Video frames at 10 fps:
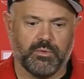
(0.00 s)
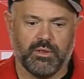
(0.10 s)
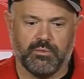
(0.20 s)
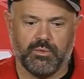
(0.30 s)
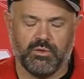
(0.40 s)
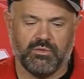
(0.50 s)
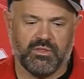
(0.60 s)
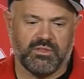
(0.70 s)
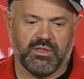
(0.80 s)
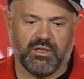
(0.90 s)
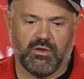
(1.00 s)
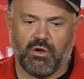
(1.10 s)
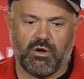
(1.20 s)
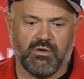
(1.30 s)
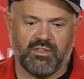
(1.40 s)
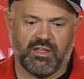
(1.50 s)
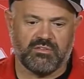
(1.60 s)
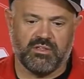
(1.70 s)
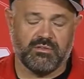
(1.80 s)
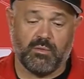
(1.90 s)
We, uh, we know that uh, Card's
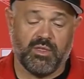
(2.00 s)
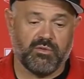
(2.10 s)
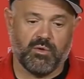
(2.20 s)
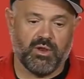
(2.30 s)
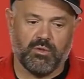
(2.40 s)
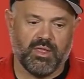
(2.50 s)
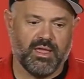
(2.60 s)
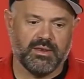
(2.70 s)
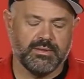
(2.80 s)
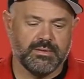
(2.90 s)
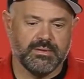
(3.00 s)
excellent. They really have a great O line.